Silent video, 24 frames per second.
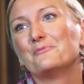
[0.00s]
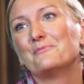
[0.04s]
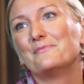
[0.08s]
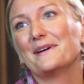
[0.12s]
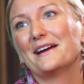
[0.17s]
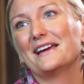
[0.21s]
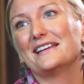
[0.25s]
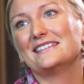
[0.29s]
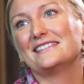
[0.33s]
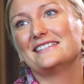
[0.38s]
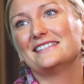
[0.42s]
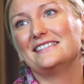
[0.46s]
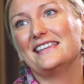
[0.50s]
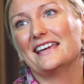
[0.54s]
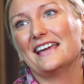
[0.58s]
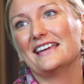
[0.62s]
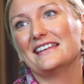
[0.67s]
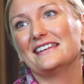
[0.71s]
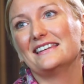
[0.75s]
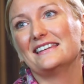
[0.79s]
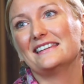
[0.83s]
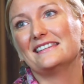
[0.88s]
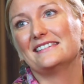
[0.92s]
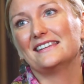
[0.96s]
But
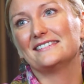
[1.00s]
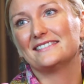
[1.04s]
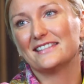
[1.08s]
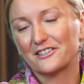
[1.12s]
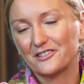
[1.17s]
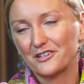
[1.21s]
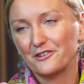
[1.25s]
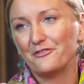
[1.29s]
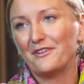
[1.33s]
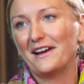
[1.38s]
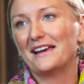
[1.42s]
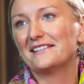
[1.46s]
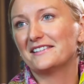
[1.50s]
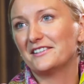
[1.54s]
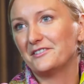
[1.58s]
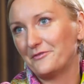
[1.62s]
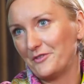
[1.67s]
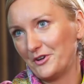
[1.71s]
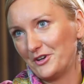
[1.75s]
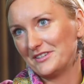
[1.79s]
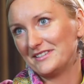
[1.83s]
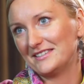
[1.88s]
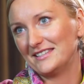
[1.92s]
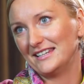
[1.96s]
then the sacrifice
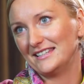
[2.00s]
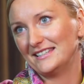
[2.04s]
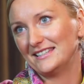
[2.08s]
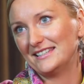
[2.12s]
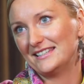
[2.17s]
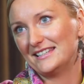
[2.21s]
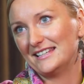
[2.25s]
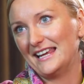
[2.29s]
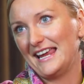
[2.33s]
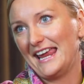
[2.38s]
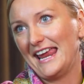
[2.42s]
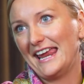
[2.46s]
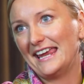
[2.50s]
is worth it.